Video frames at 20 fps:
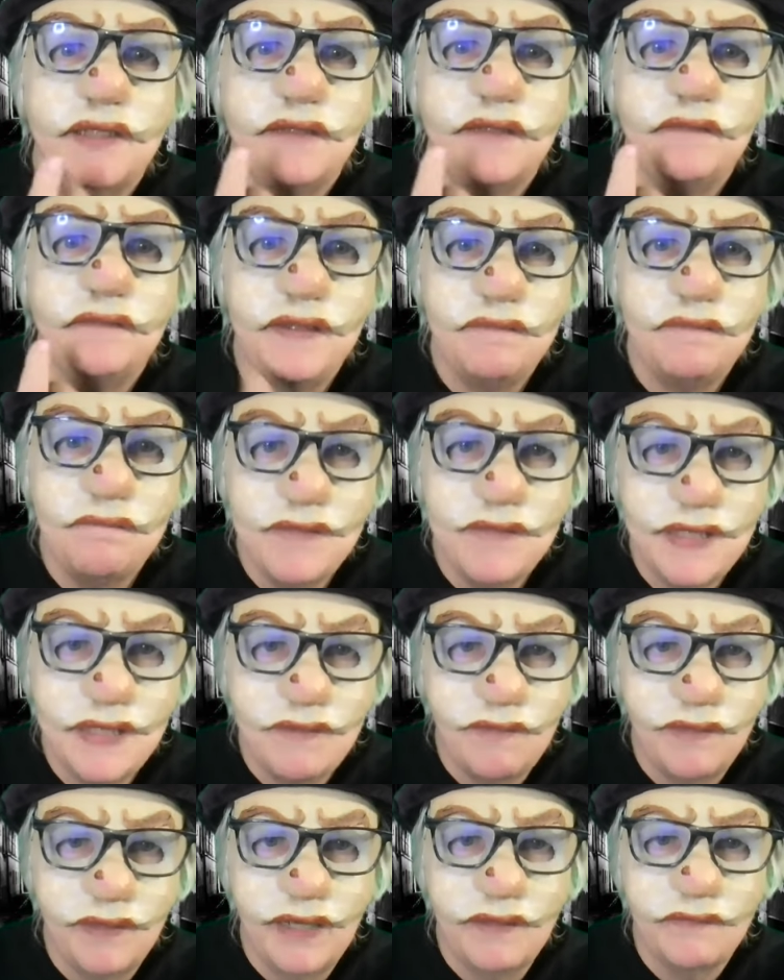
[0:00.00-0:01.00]
to be me
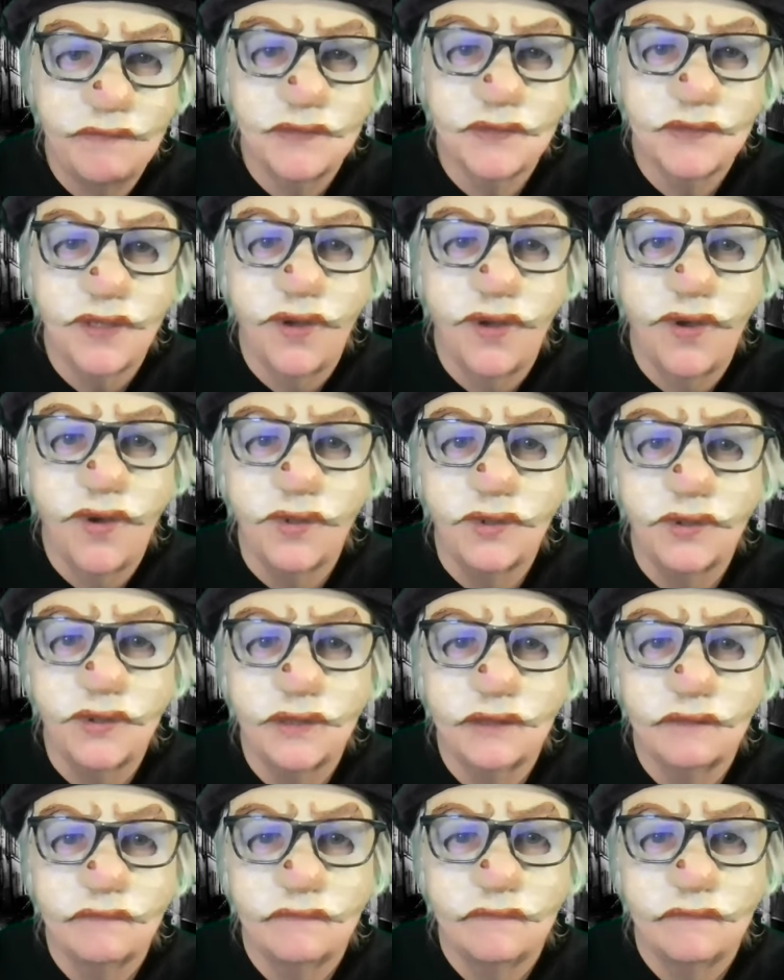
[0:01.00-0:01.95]
when I was old.